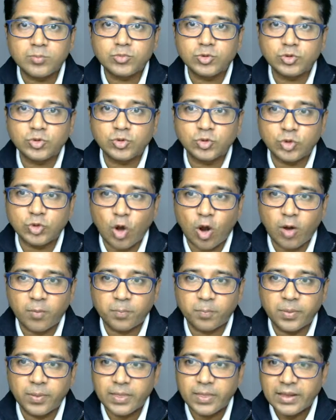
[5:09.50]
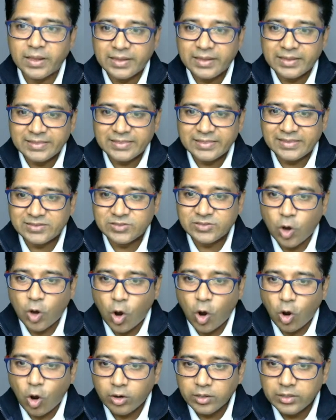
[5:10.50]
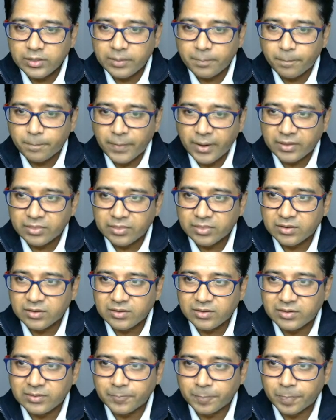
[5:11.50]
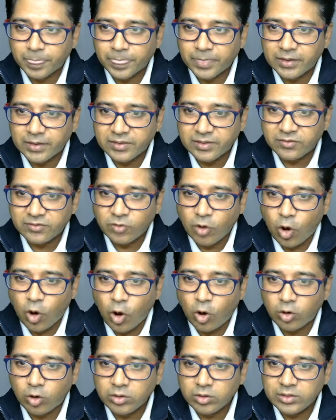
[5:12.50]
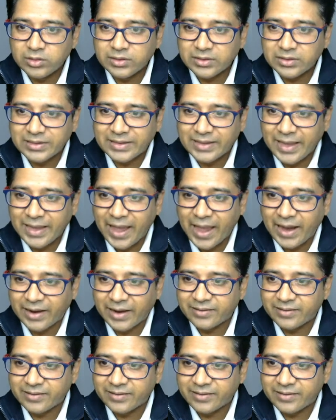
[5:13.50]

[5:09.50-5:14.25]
to top. These are all the method, these are all the cat